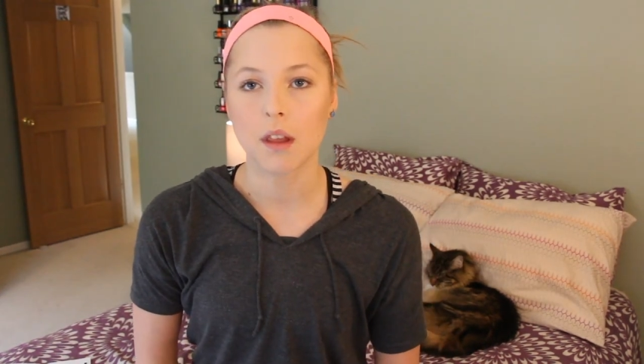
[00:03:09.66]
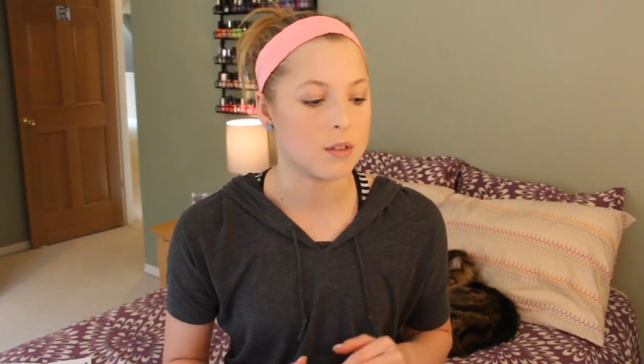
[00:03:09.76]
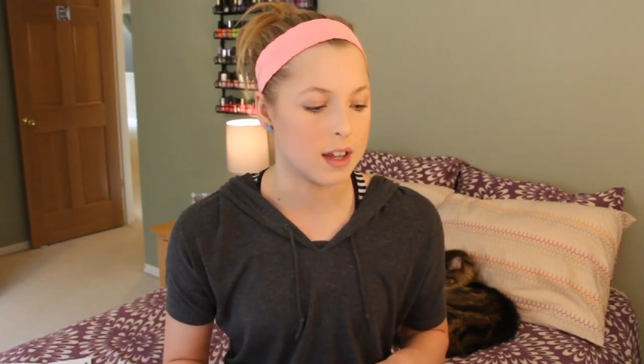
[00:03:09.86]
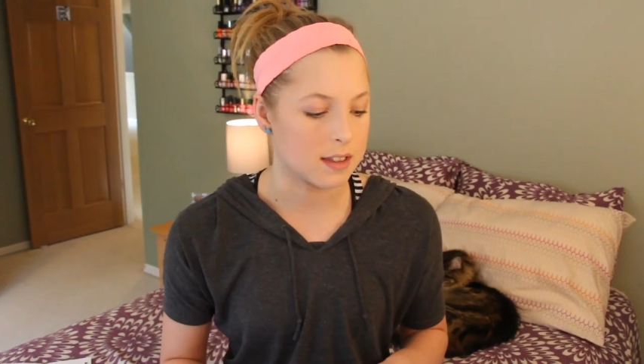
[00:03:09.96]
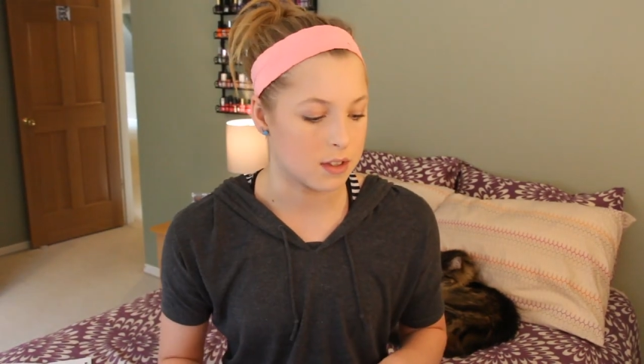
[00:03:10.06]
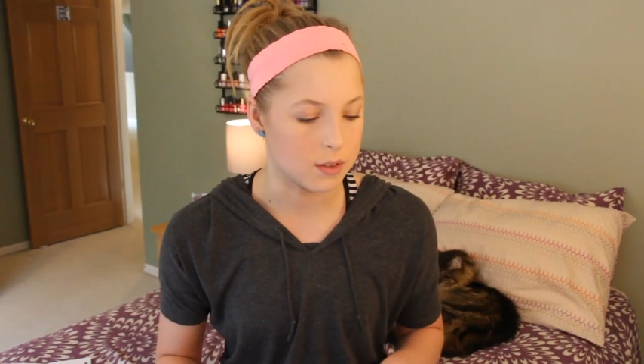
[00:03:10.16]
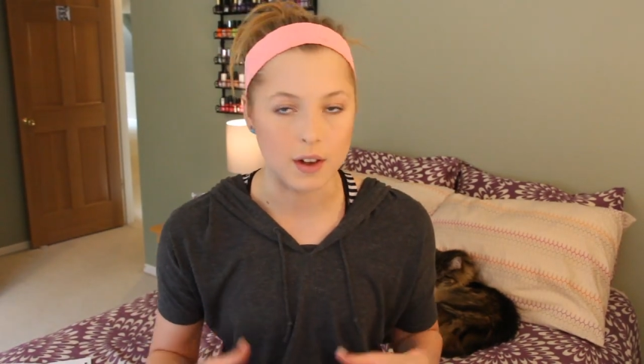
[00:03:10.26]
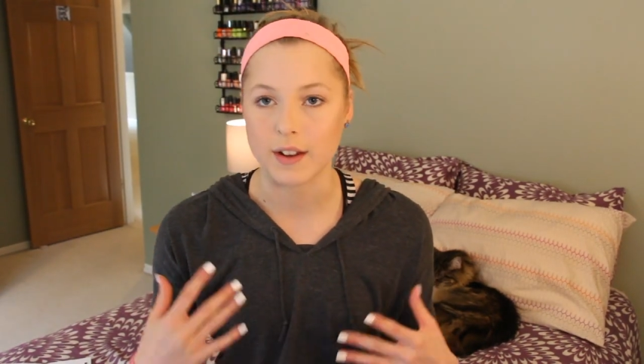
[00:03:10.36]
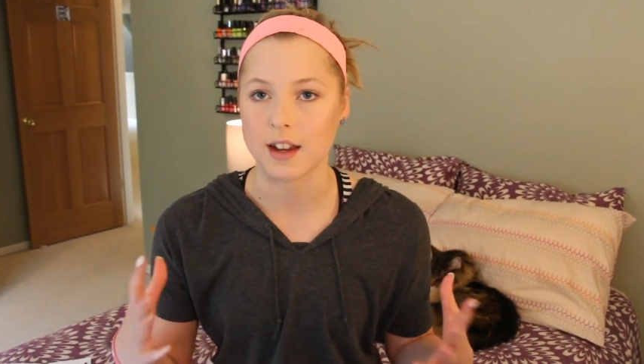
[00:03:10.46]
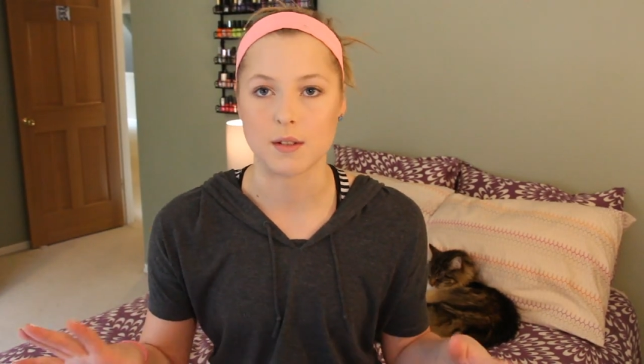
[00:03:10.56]
No, not this. Oh,
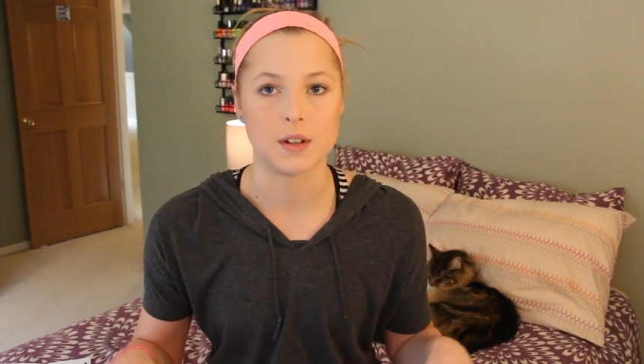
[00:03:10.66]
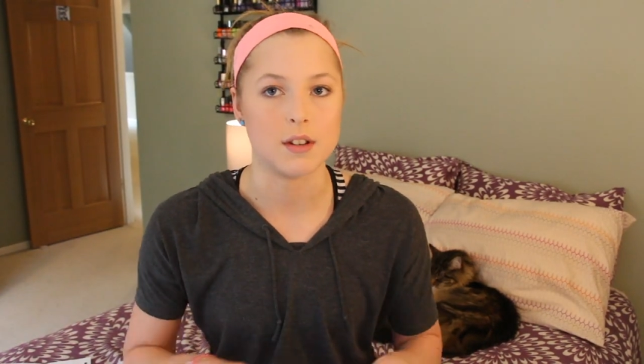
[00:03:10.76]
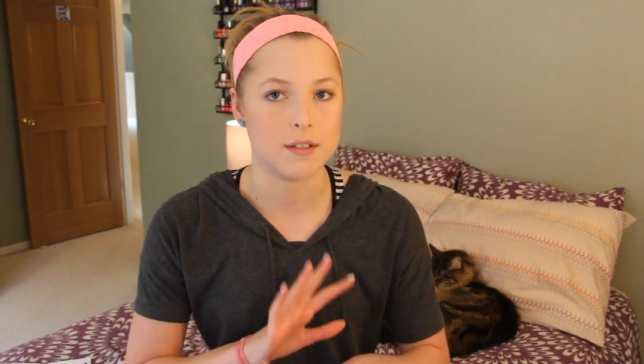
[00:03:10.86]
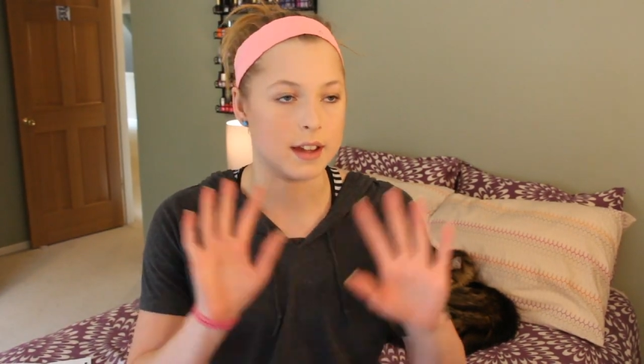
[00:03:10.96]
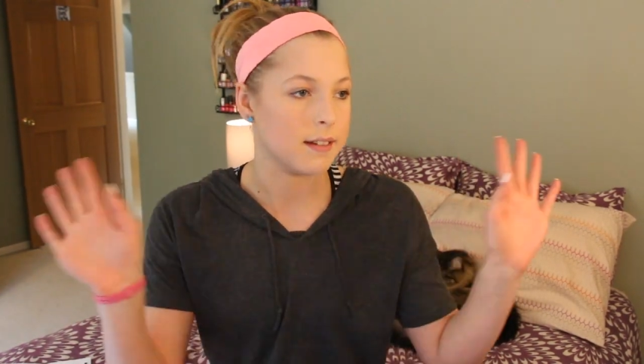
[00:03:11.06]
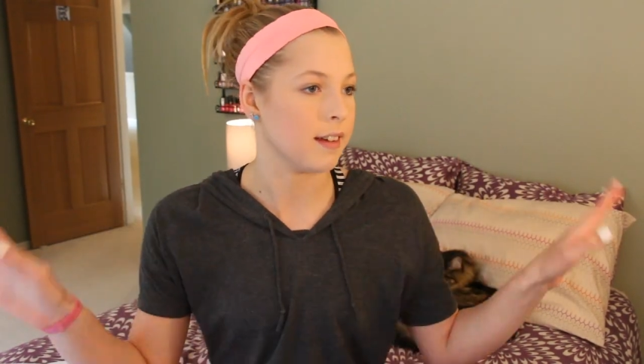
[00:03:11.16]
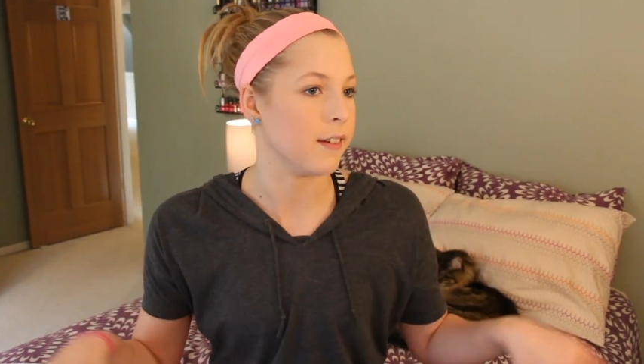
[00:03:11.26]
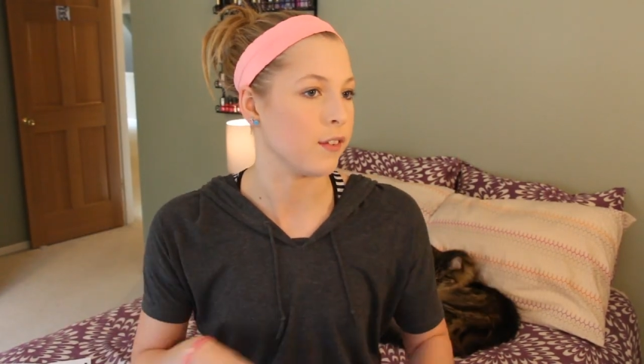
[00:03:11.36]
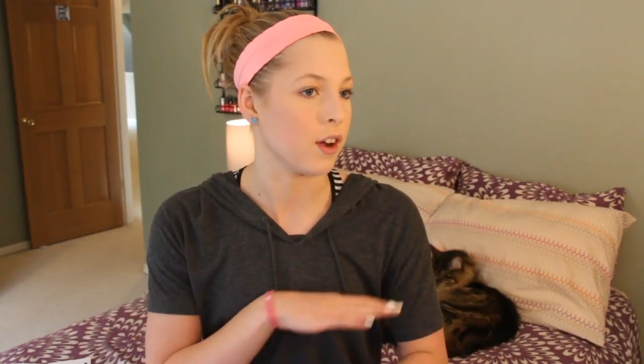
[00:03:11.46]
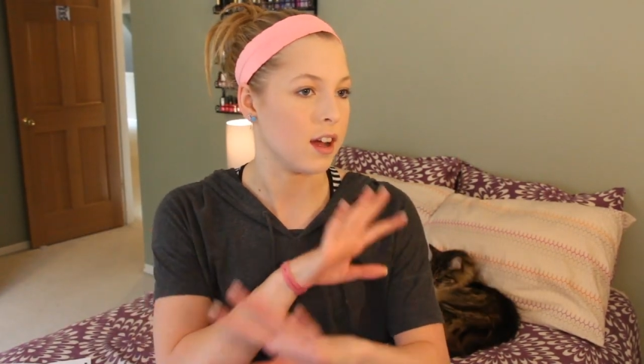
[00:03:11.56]
I gotta redo that. I
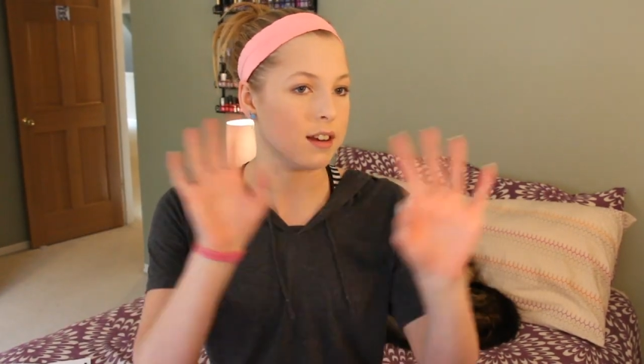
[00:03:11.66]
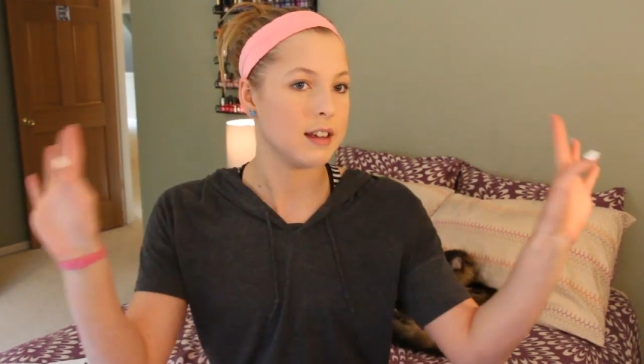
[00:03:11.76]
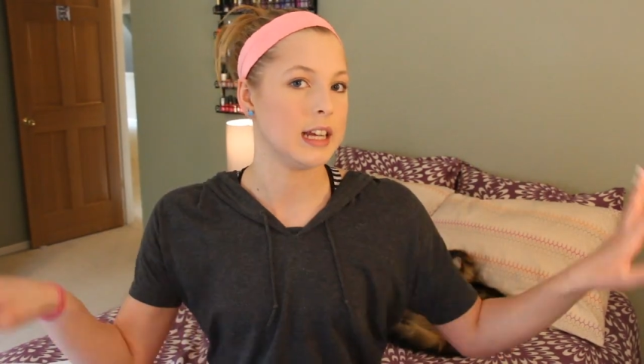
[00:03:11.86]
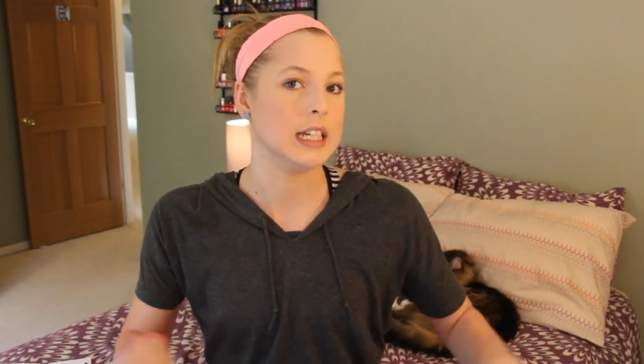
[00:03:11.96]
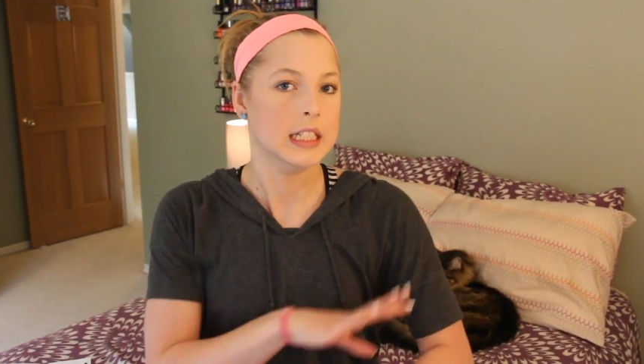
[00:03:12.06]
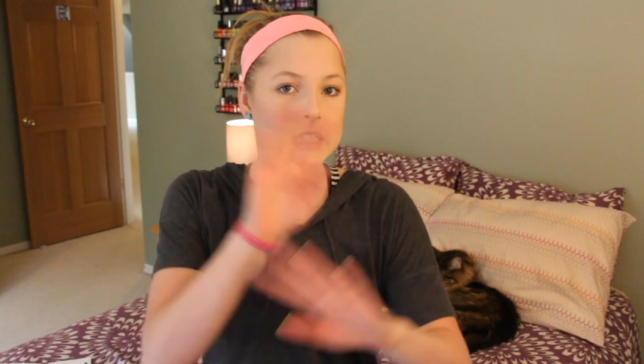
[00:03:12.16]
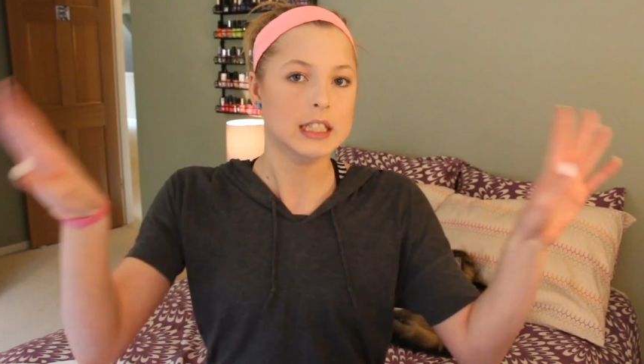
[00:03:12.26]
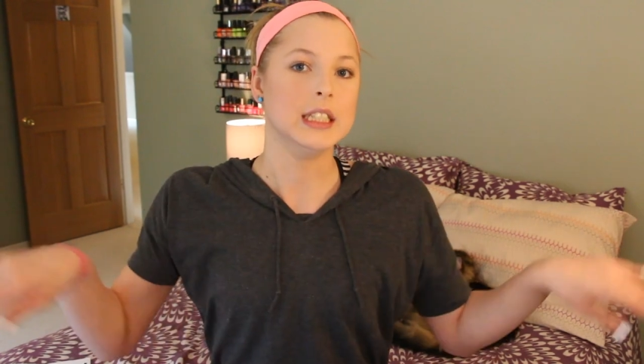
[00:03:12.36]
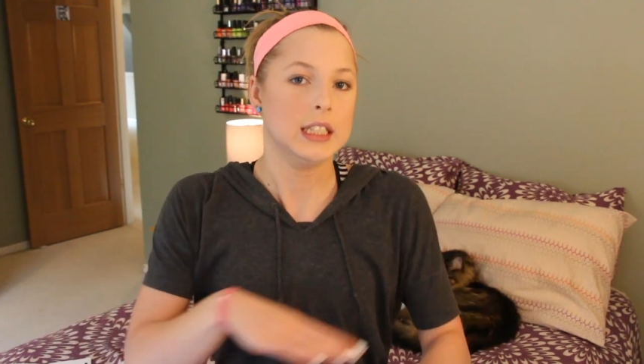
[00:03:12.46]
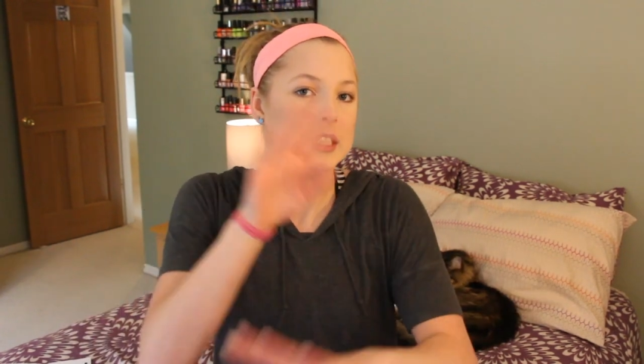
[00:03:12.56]
forgot.
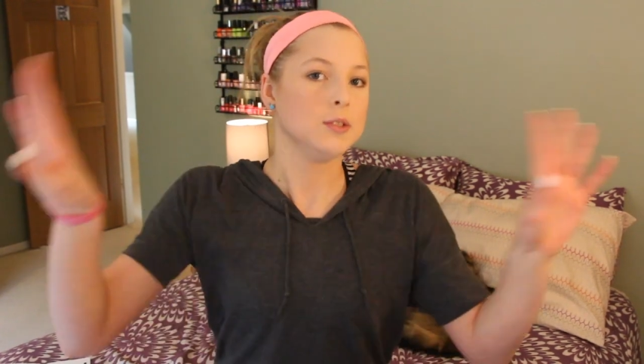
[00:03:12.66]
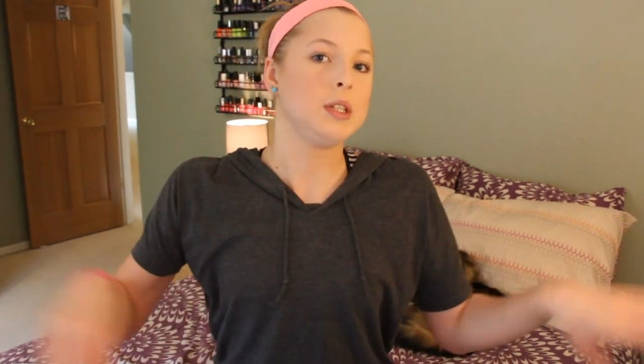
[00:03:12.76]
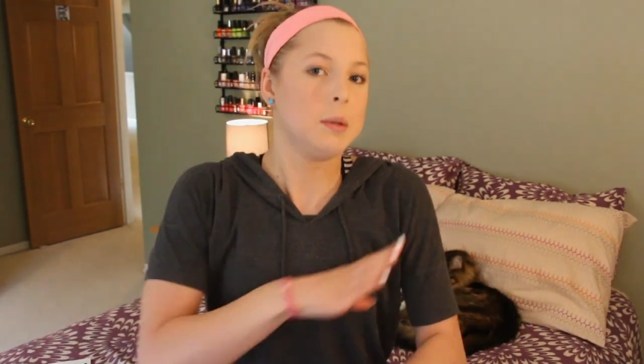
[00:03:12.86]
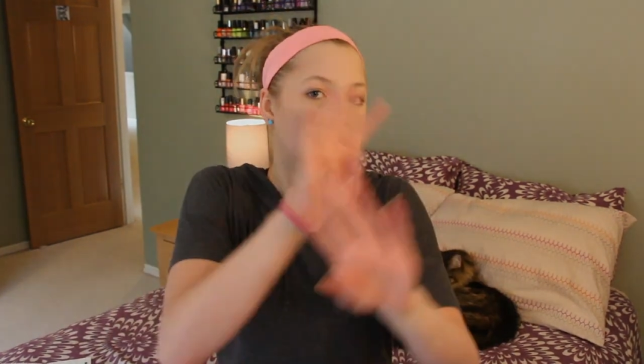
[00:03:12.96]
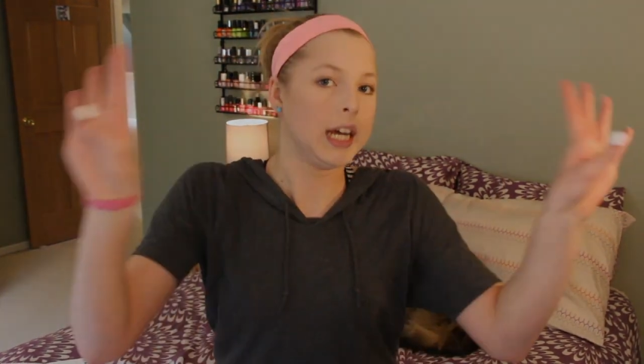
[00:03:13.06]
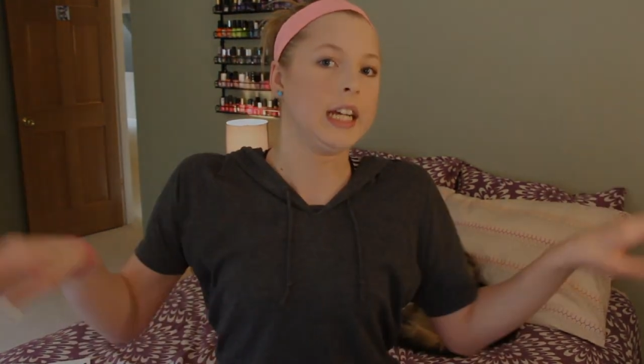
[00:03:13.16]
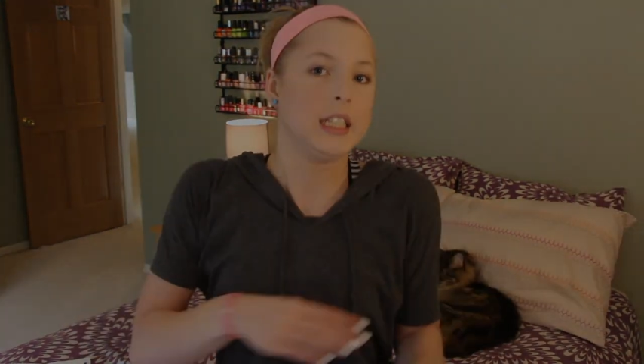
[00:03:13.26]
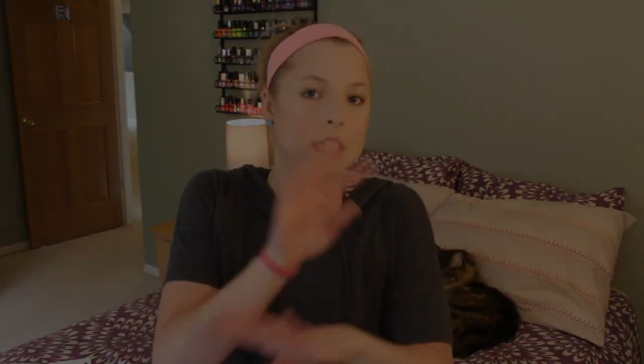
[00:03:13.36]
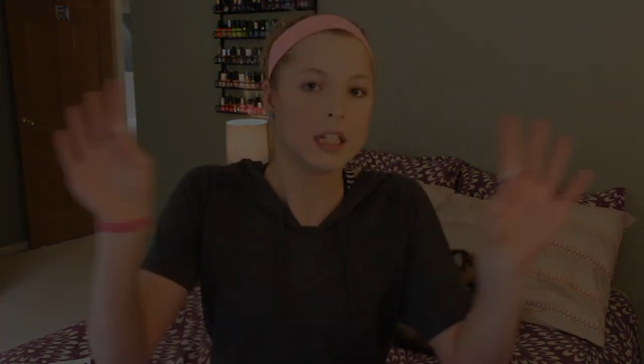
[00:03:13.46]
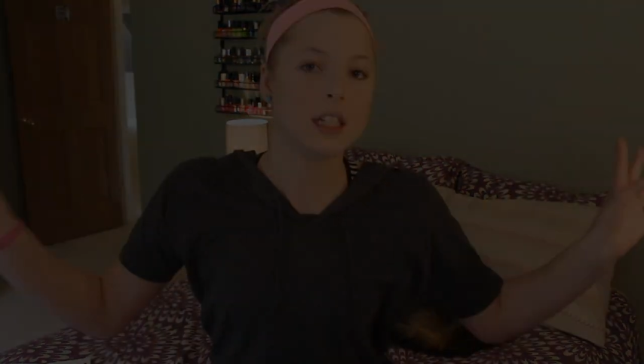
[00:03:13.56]
Rewind!